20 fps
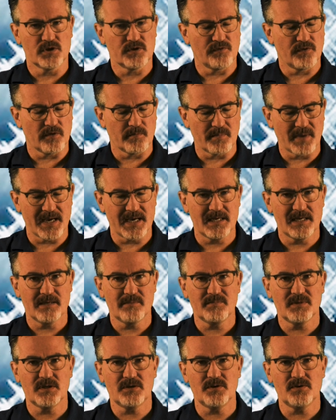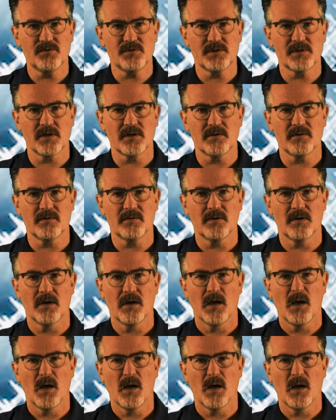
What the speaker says: forbade him to do so,